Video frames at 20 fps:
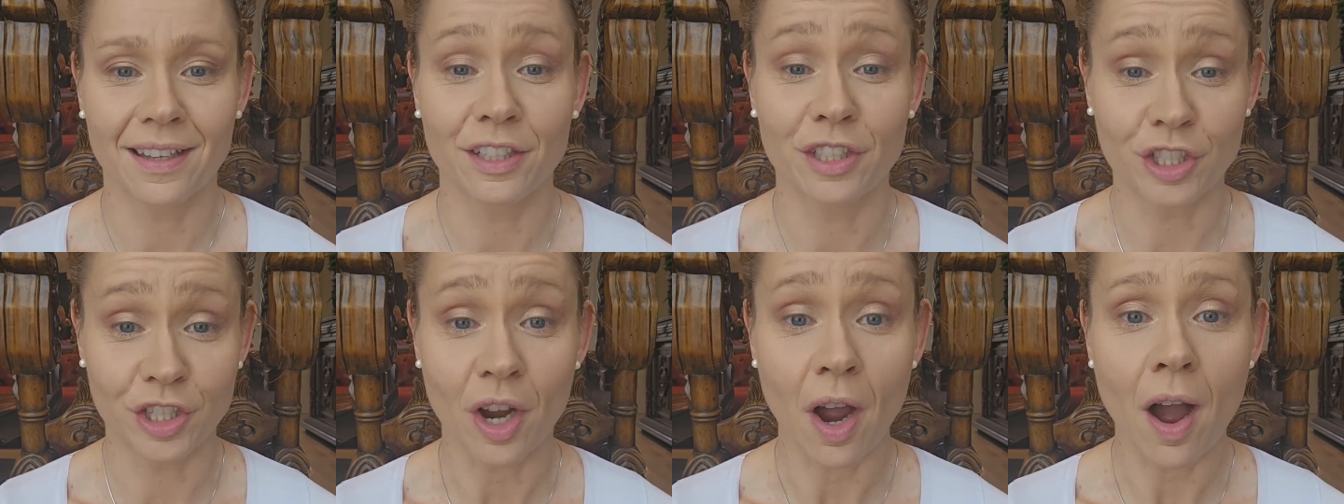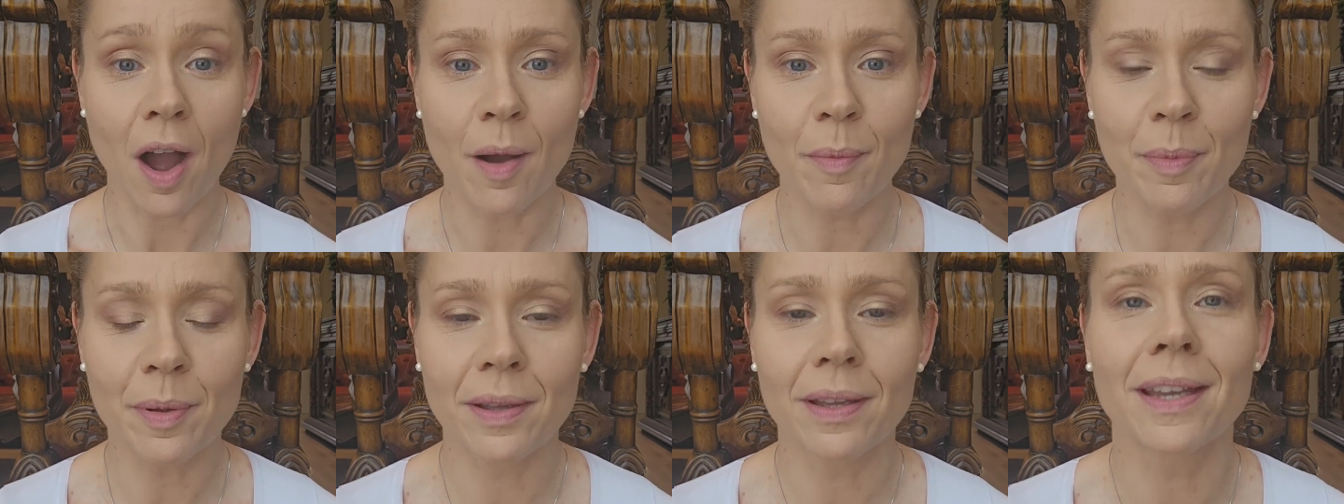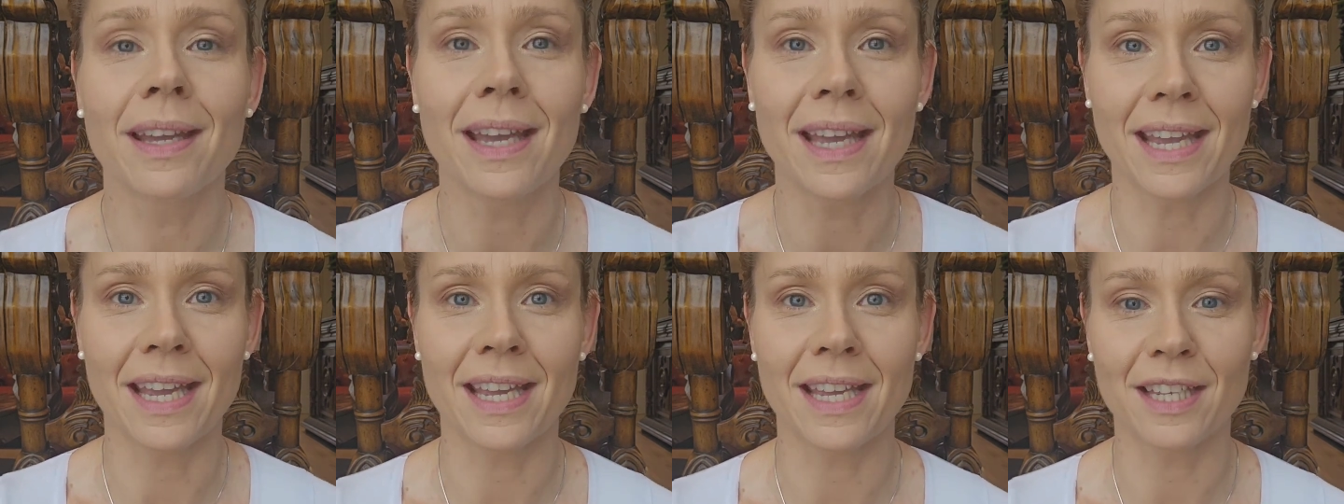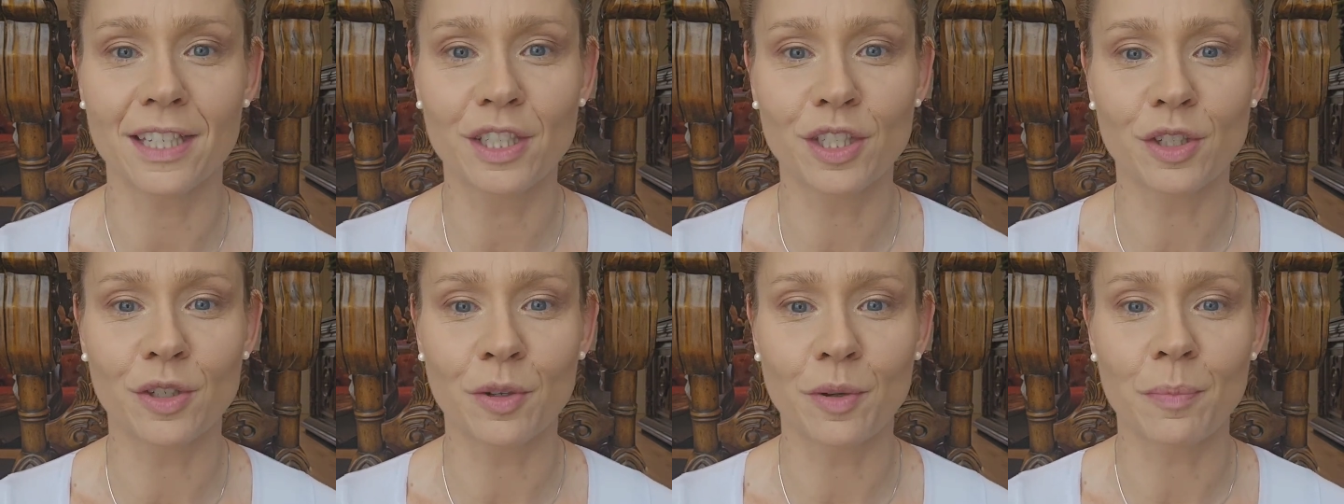job
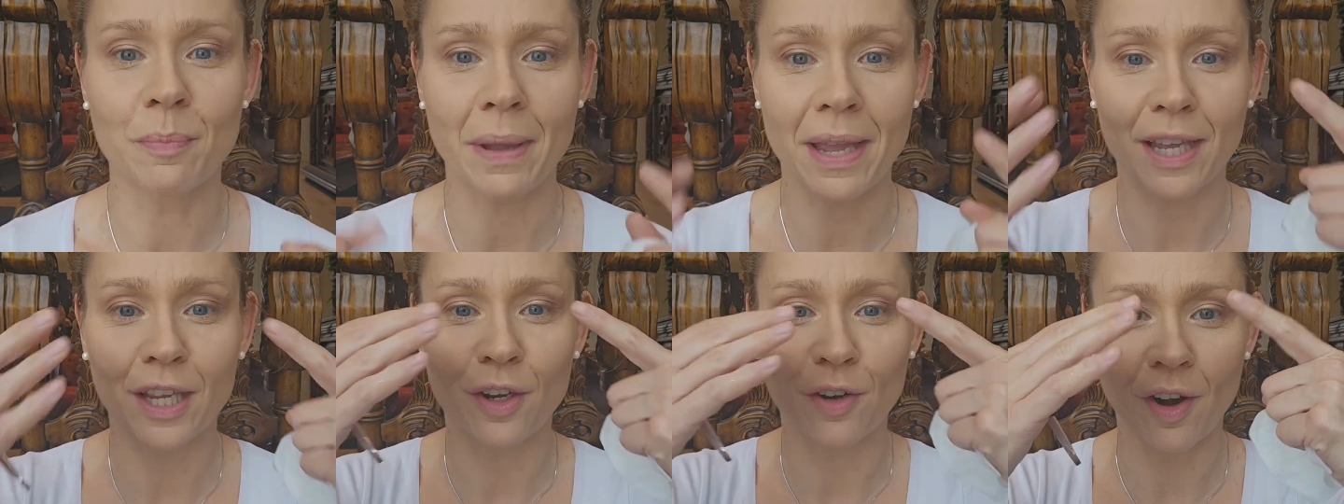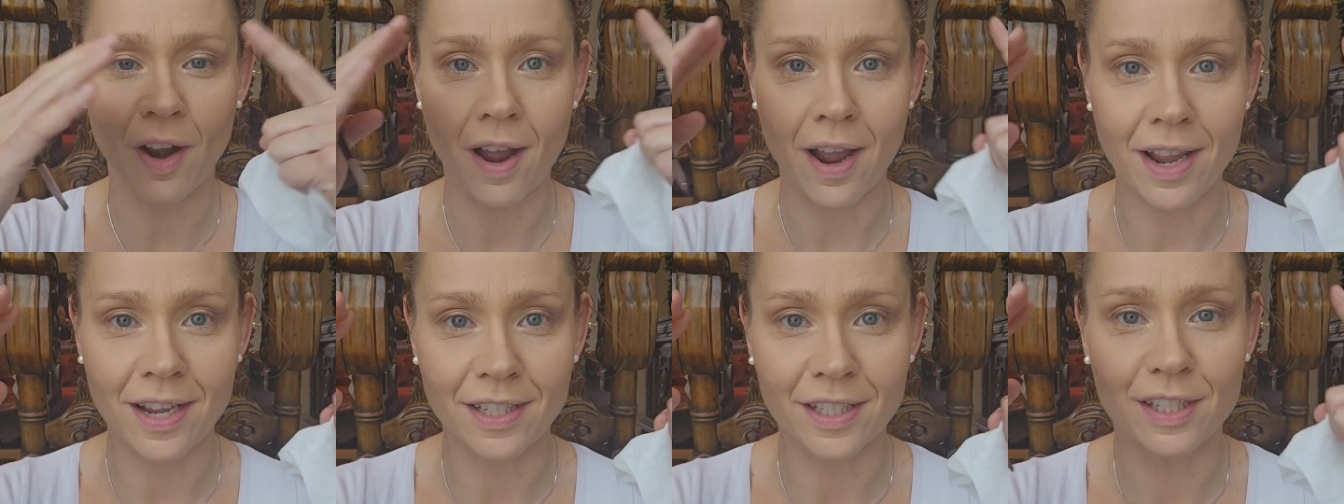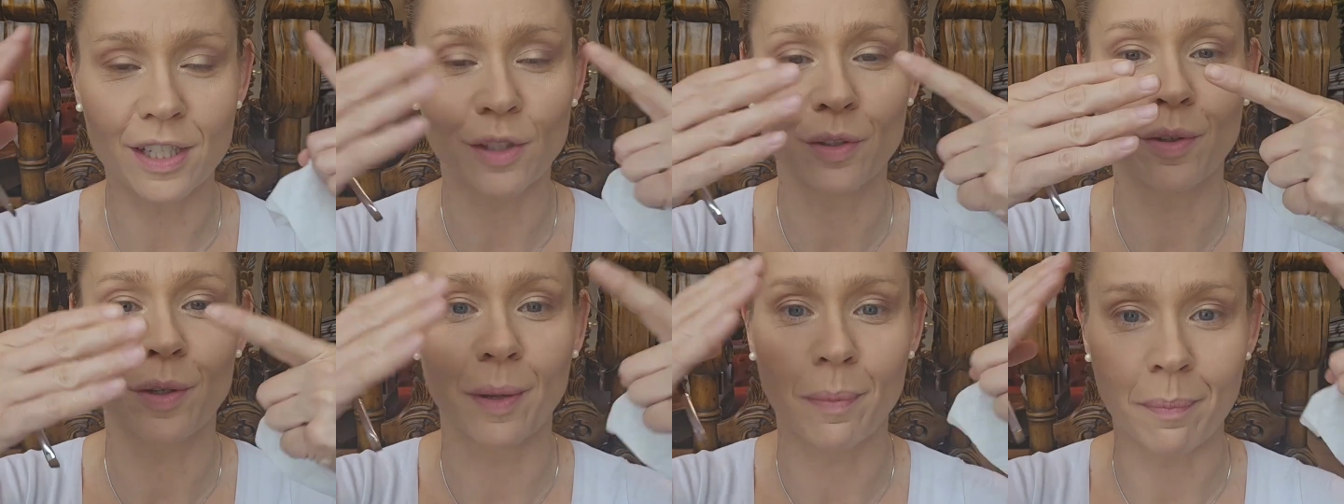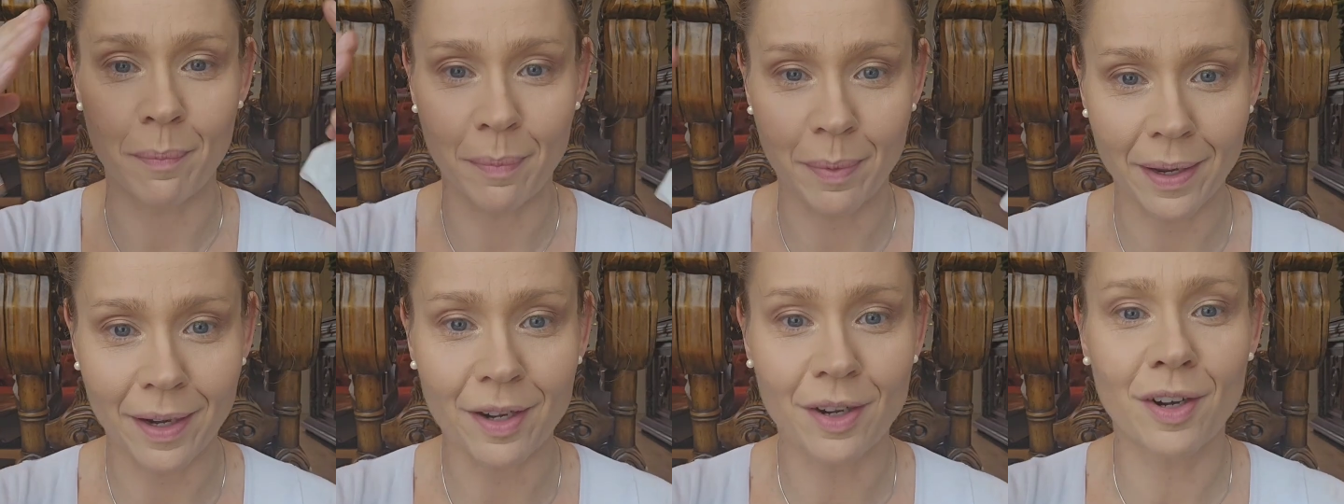is to make your eyes look
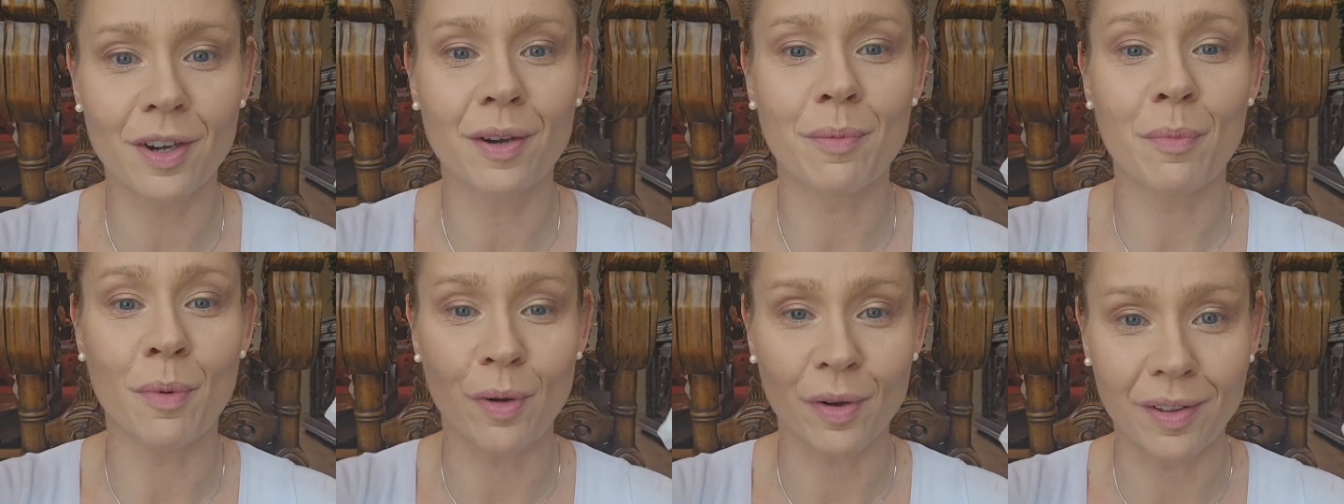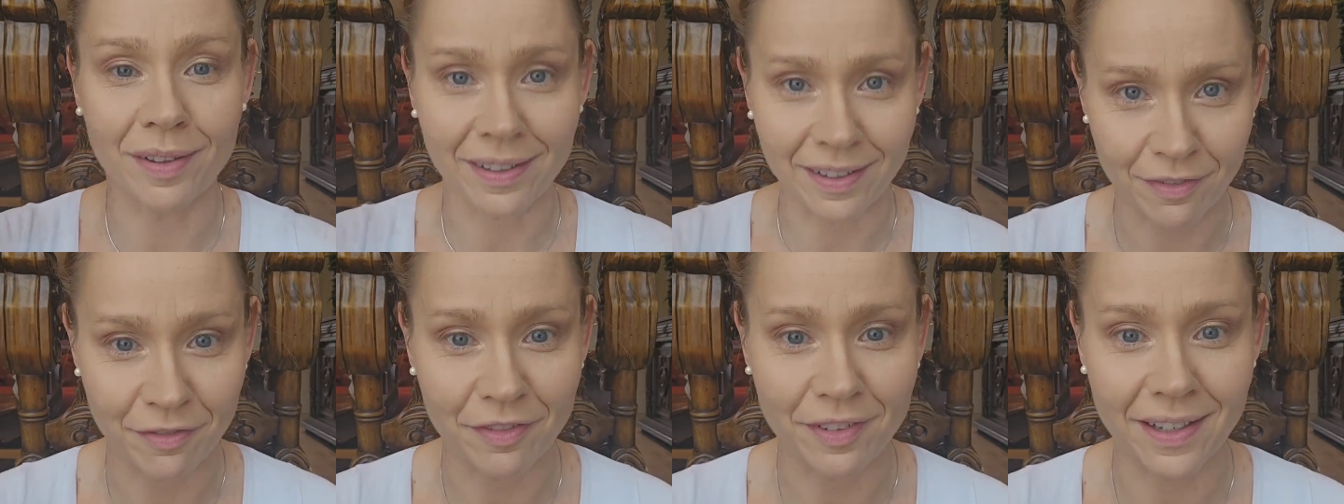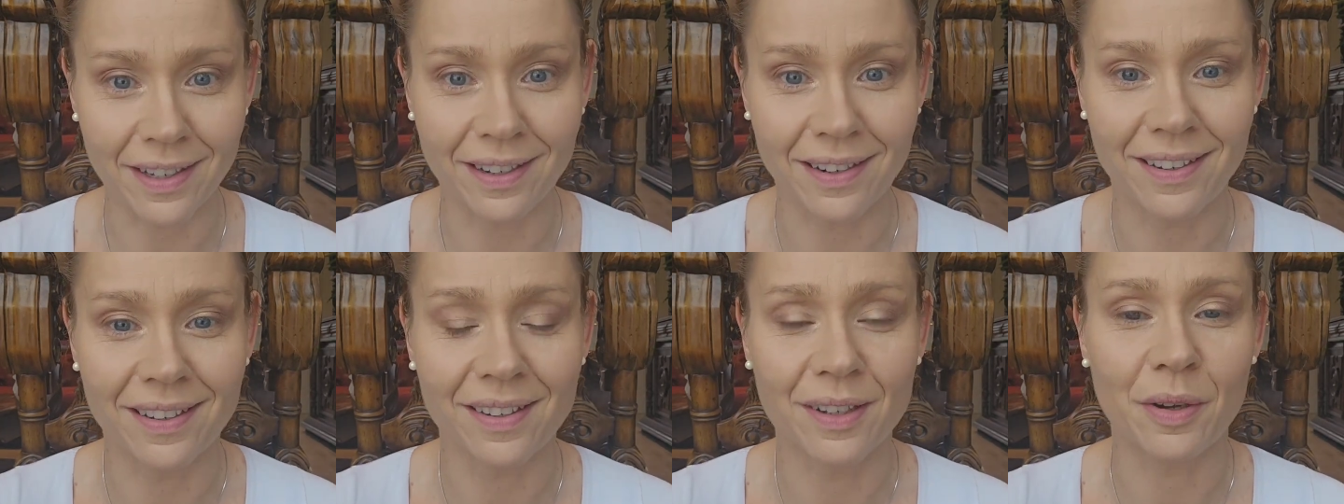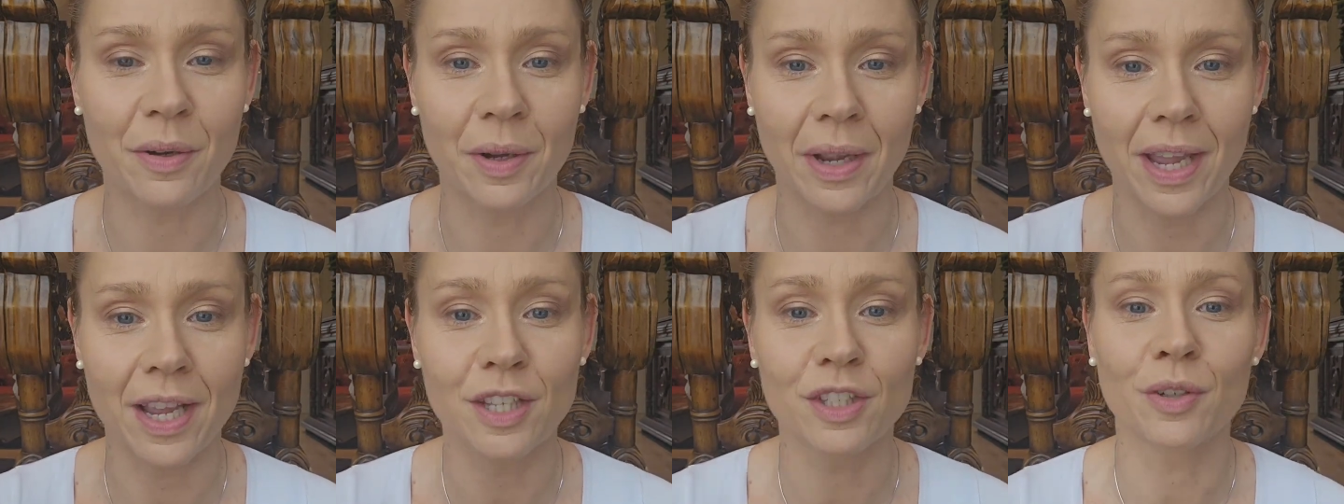bigger, more lifted, okay?